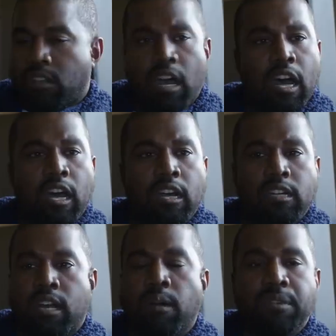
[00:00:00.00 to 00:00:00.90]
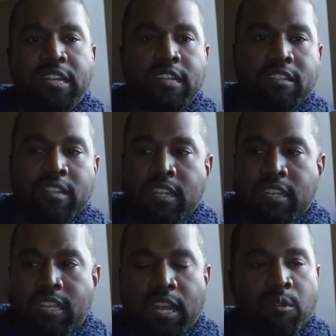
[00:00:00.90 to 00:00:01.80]
companies
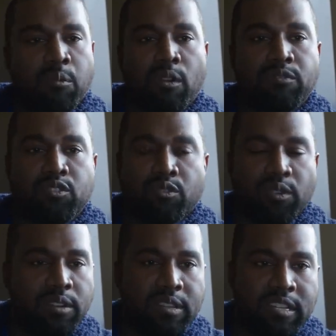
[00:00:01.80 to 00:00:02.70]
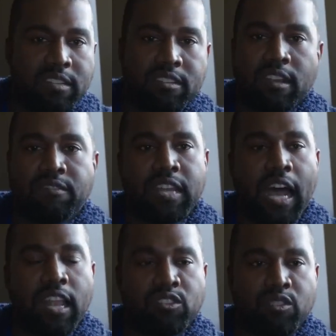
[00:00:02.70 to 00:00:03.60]
that are worth trillions of
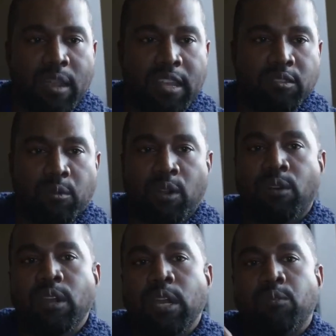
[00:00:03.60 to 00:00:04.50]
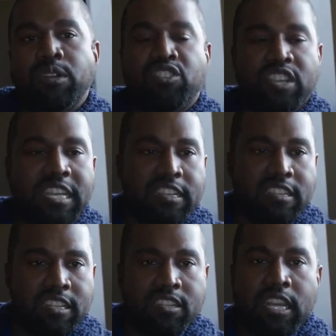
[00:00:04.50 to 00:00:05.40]
dollars around the world with
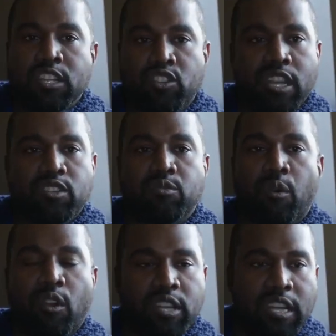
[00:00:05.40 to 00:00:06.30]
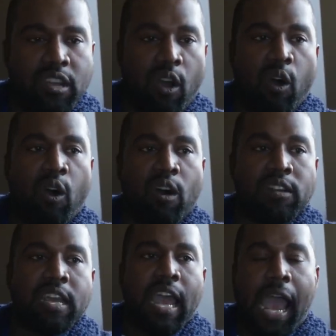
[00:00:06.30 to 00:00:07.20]
geniuses just working
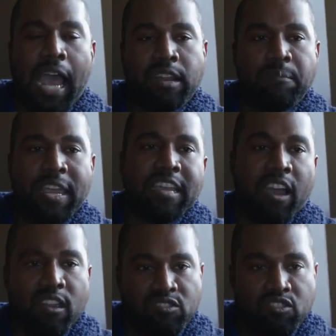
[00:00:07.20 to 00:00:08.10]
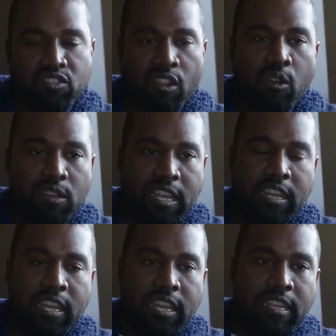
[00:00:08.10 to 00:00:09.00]
on how to make solely